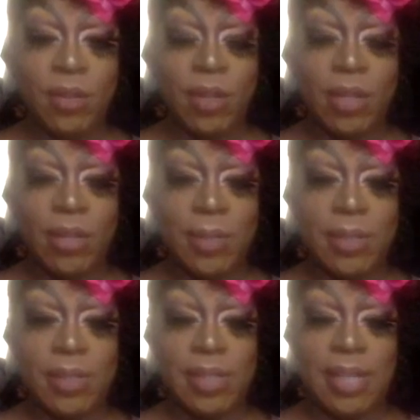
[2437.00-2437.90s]
I just want to
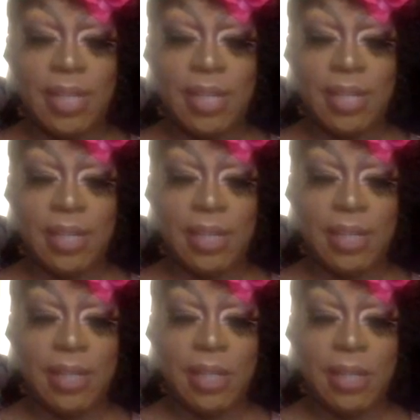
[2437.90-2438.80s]

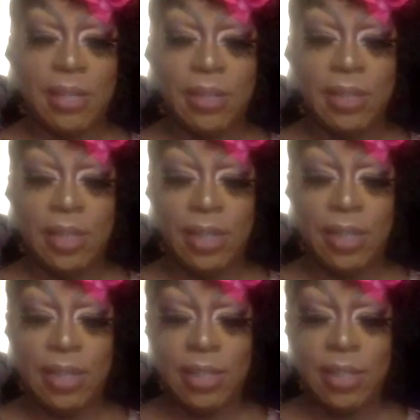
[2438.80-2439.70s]
see. Oh, look at
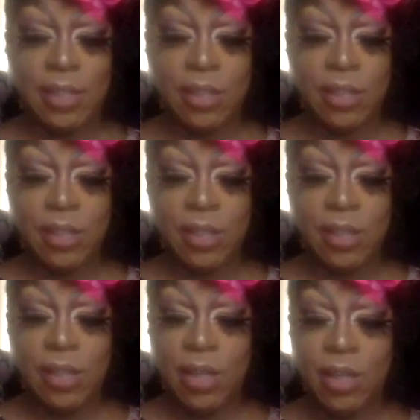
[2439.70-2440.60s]

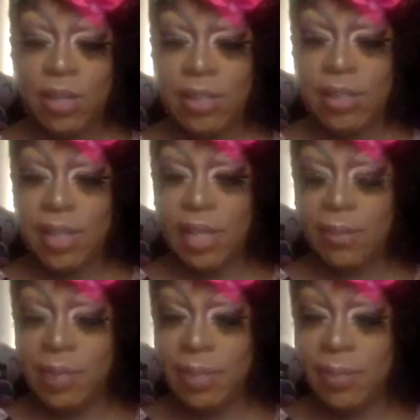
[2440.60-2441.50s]
all these
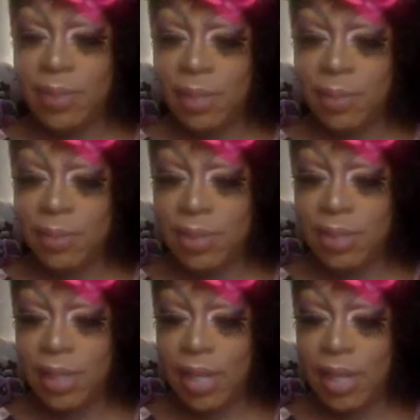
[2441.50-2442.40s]
comments. I wasn't able to
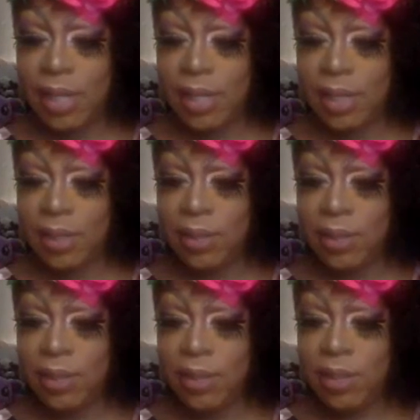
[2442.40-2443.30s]
say hi
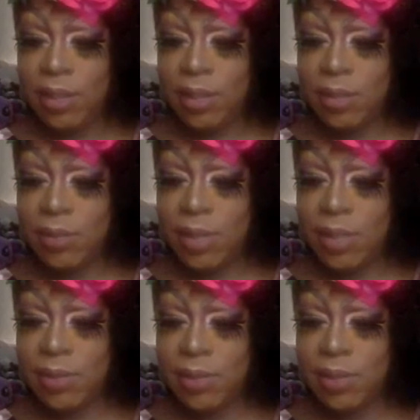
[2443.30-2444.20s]
because you
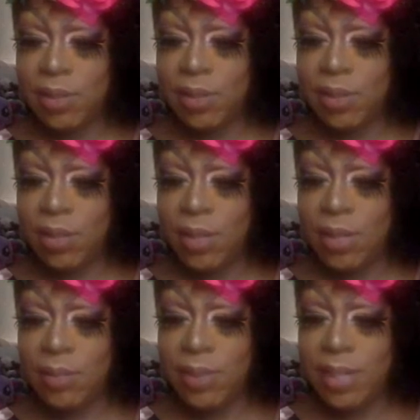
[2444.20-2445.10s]
guys
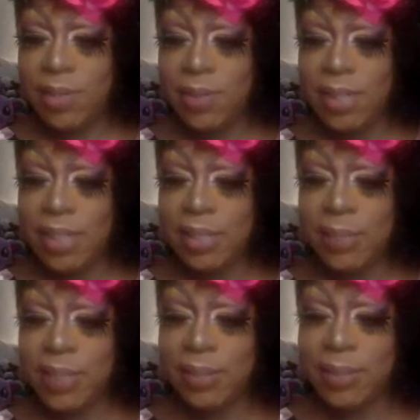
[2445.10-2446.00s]
were. Oh, look at
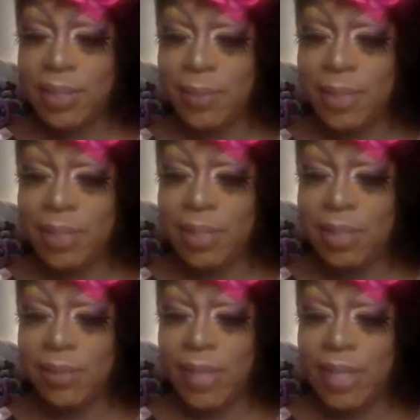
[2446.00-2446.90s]
sprinkles, sprinkles,
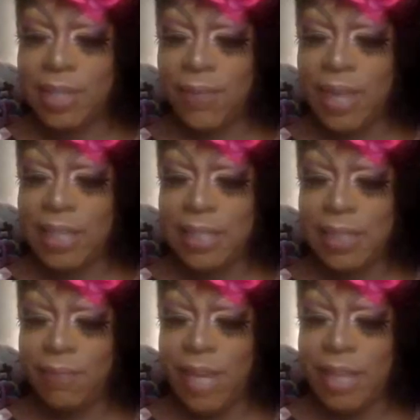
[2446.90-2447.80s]
sprinkles. Fancy, fancy,
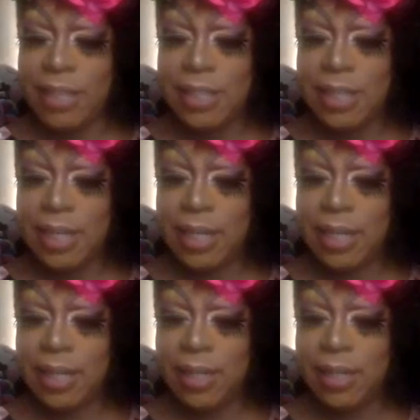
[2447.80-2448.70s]

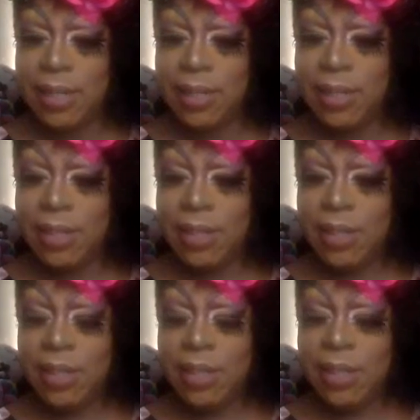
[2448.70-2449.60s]
fancy.
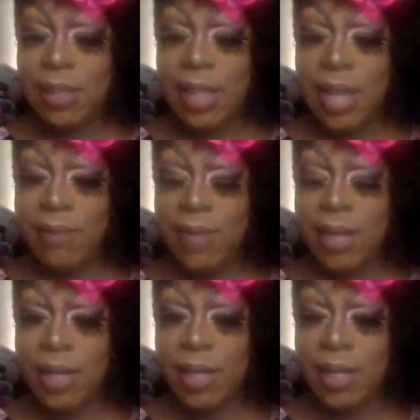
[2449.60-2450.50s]
Love
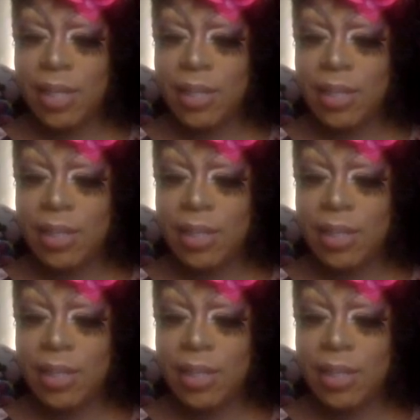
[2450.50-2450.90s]
it.